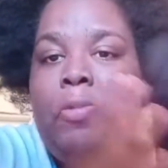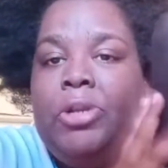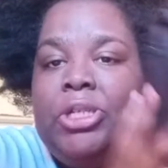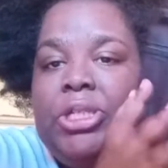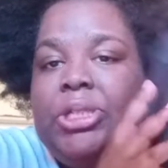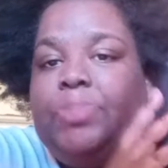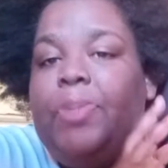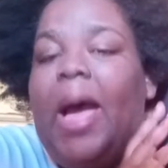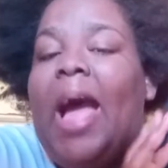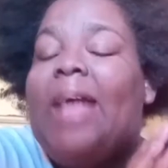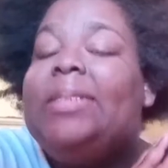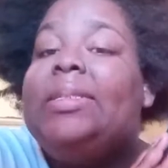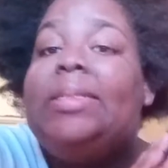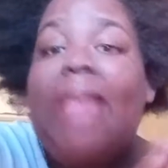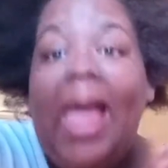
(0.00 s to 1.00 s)
which is
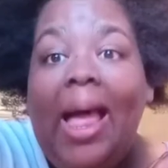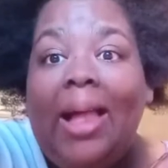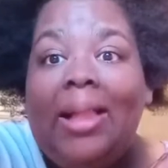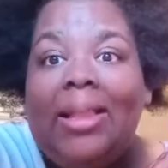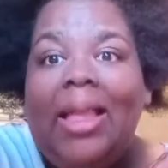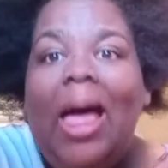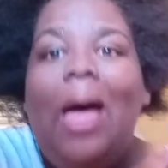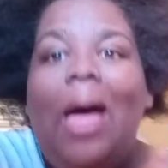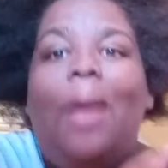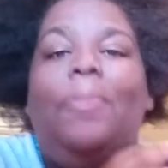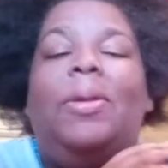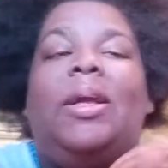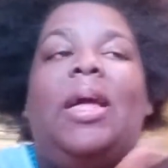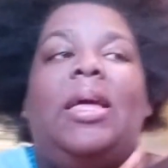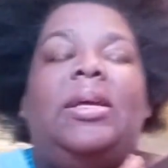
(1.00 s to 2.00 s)
pastel,
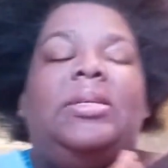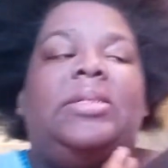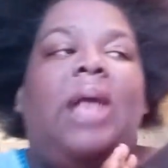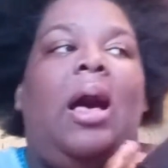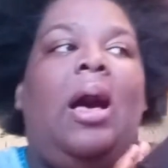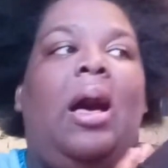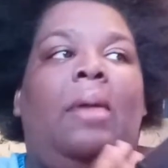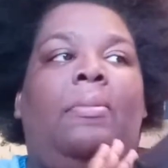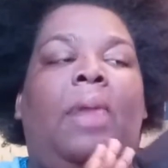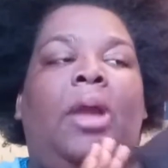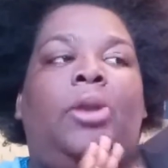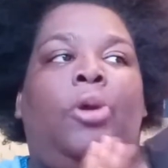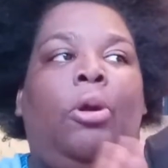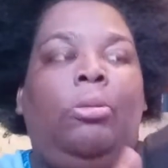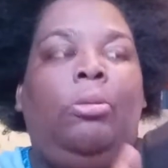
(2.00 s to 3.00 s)
because
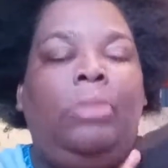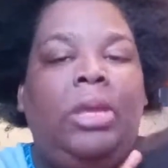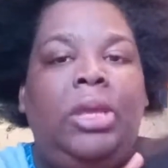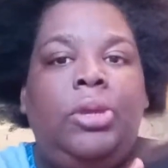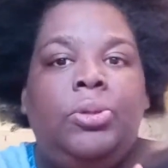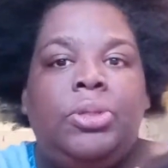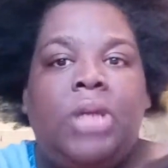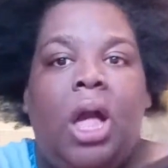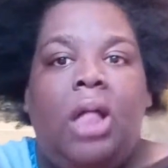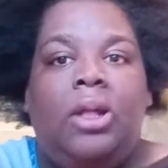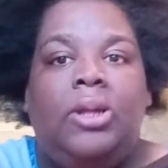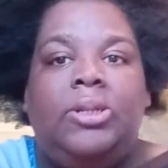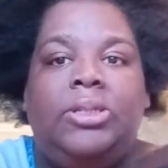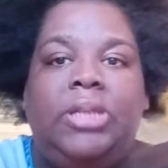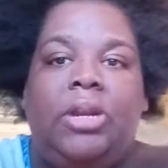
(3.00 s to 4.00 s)
I normally use
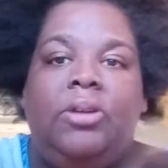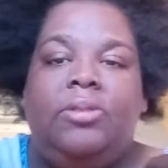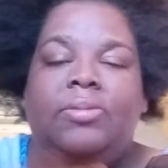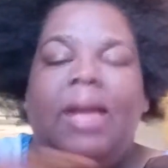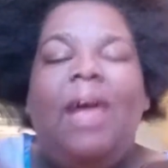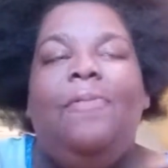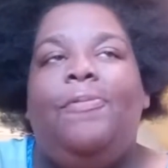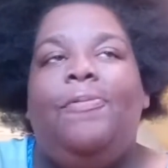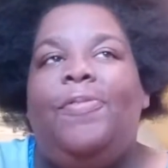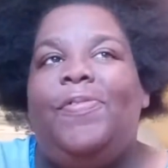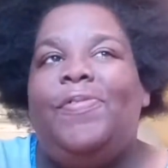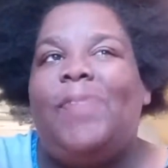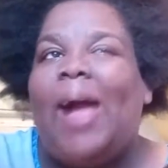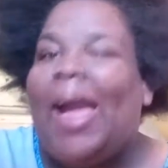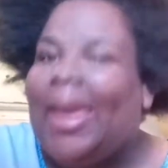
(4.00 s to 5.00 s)
colors that are not
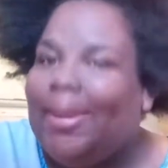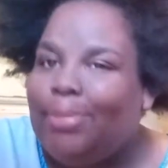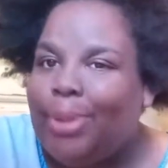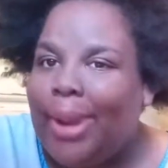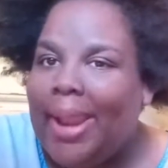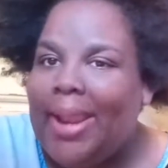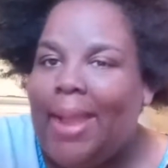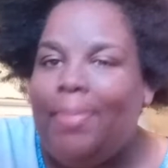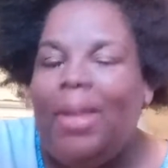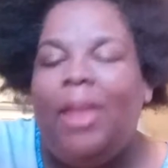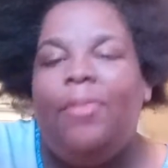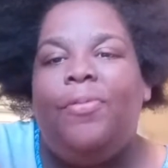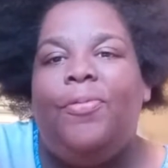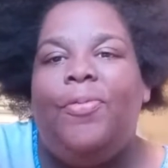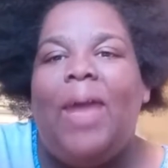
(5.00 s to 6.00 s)
vibrant. I'm not
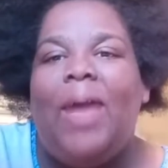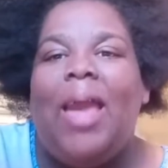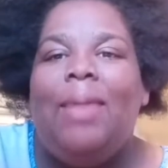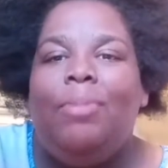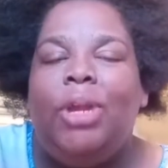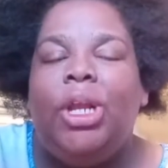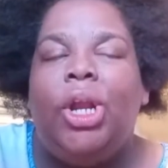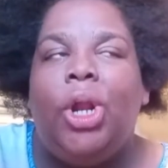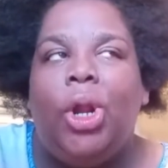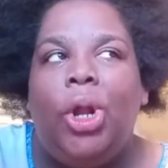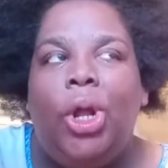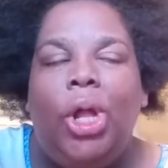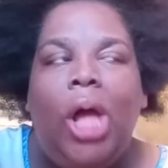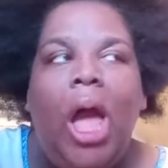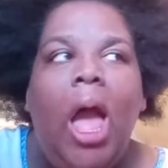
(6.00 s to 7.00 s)
a vibrant
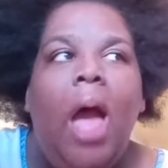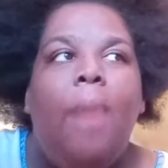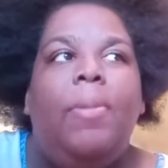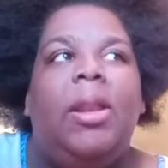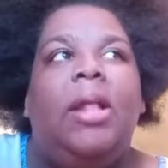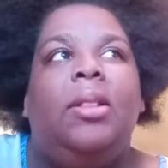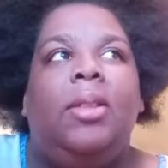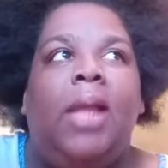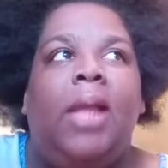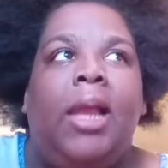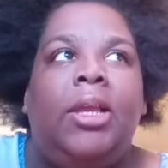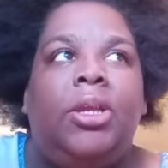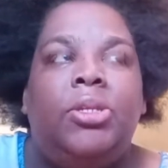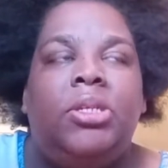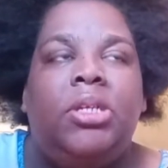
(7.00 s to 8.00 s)
girl, but I
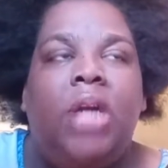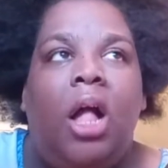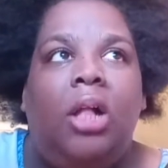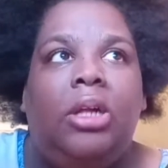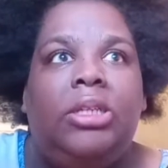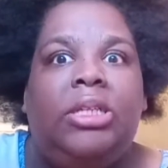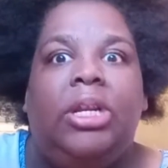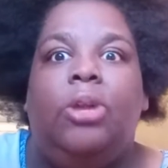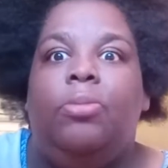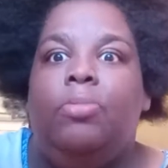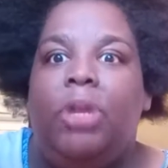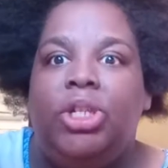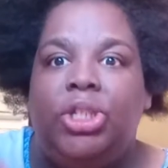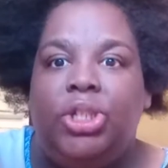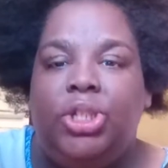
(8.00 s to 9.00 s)
like using colors that are
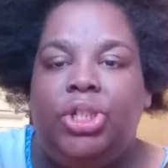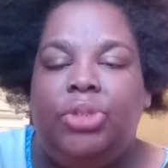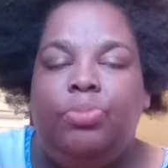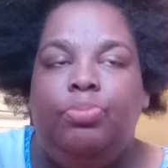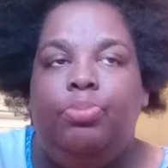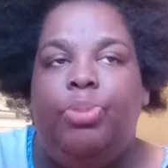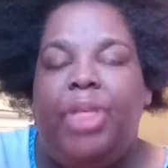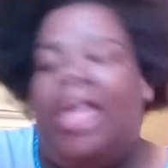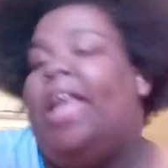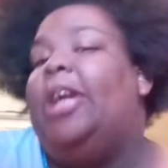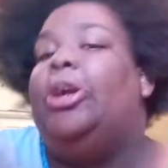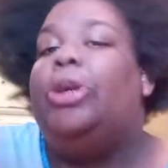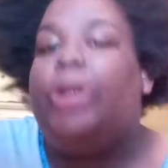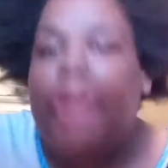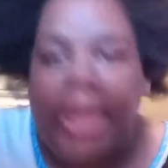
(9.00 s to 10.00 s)
much
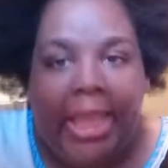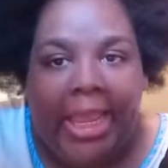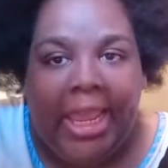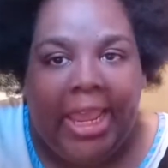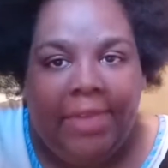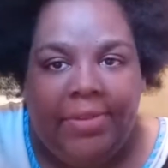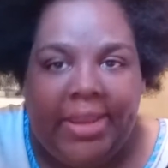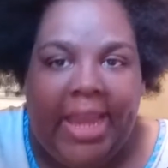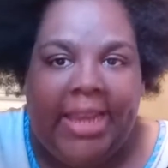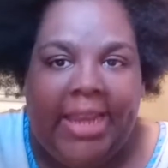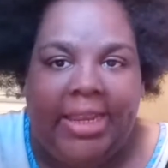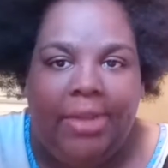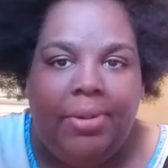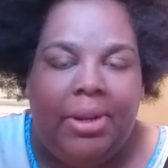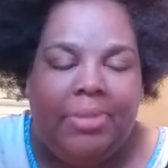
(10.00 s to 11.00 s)
there, if you kind of
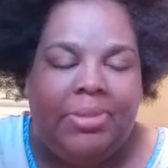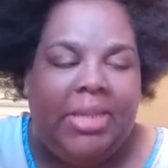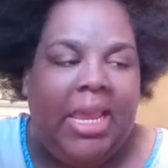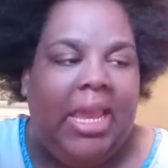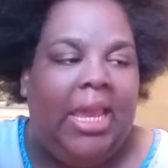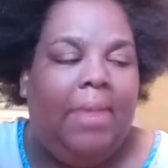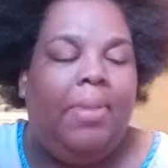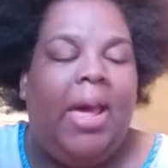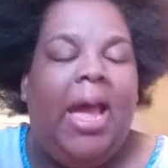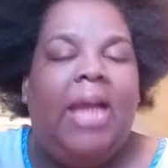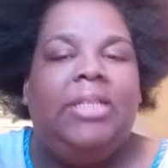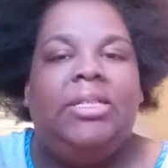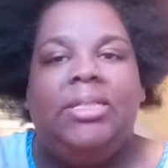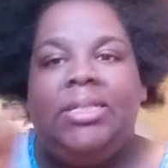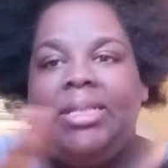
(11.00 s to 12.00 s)
get what I'm saying. But I
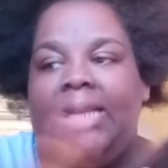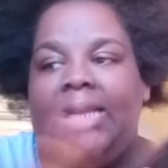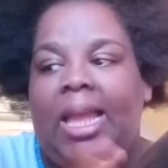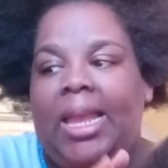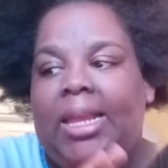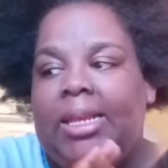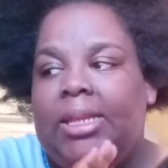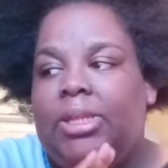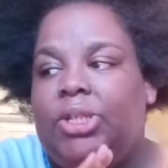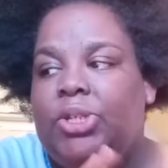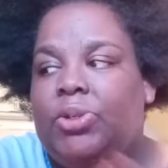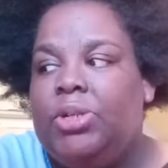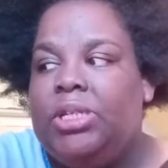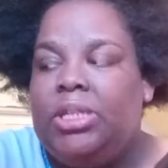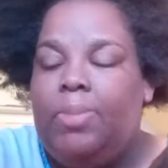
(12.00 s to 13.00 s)
just like
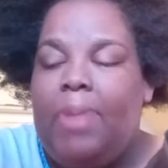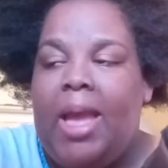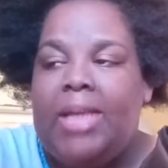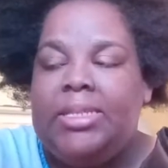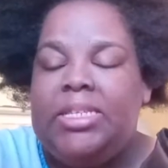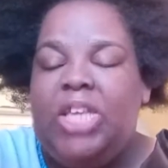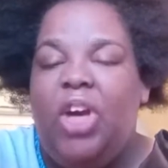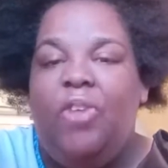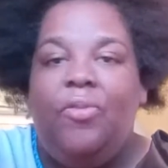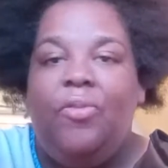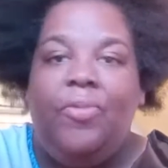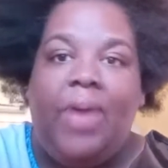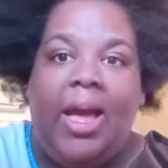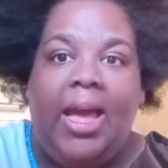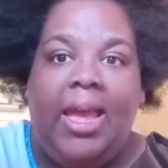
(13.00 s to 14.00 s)
doing the pastel
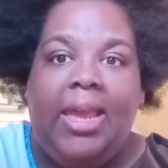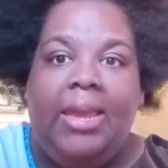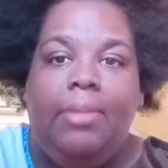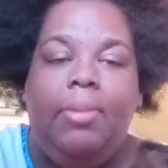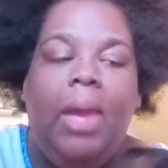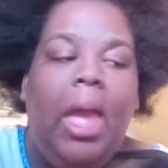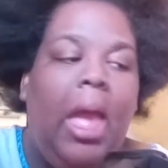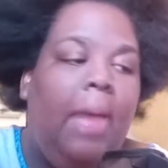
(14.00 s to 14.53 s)
vibe,